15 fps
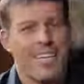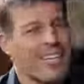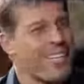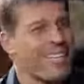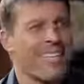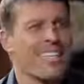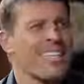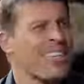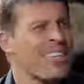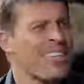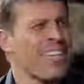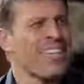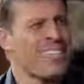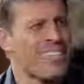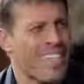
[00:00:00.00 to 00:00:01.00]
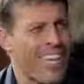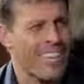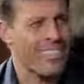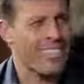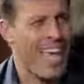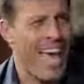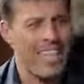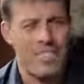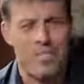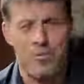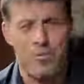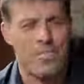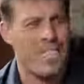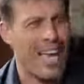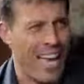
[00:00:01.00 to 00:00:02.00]
It doesn't even exist. It
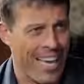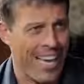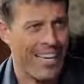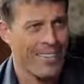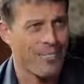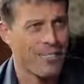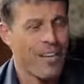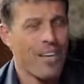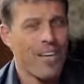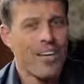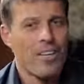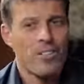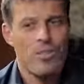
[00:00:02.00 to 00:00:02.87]
hasn't for decades.